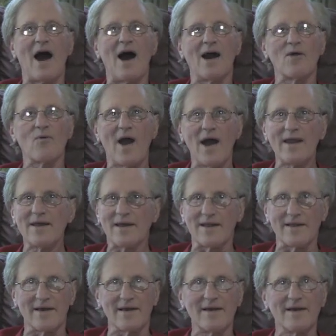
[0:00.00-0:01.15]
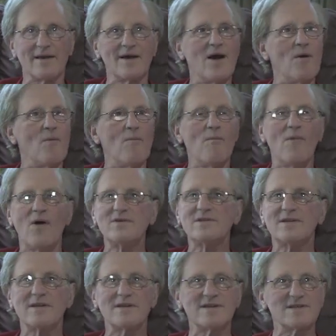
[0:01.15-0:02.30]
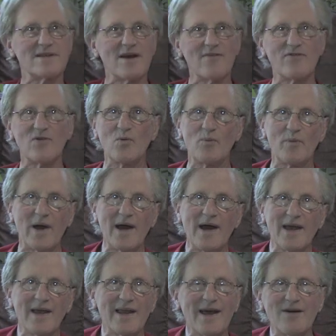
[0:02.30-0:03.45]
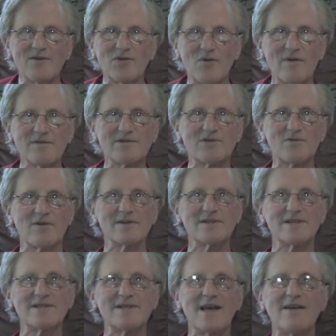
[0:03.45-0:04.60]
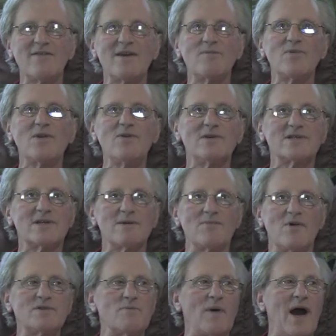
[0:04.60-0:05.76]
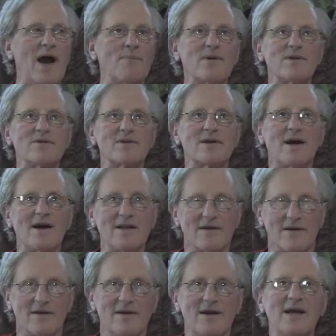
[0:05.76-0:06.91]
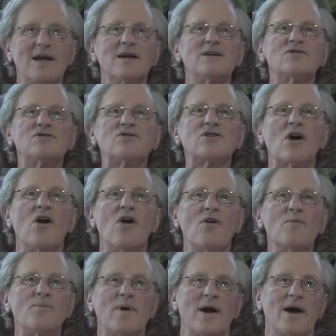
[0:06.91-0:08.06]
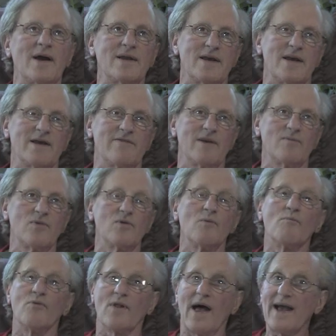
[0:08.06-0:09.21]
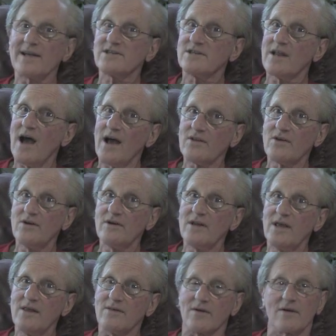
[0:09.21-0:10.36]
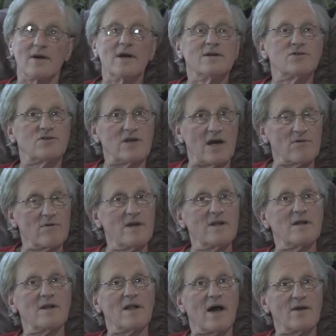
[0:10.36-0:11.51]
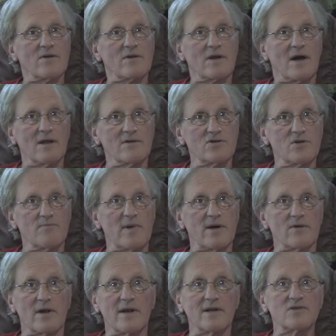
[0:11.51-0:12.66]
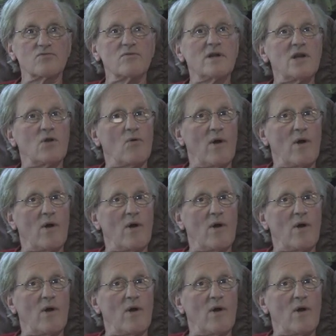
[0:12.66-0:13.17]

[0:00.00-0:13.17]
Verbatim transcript: Ironically, most of the stuff you buy in outdoor stores is navy blue. It's the most popular color. Don't buy navy blue. Black's not good either. Generally, the lighter colors are better, and it's really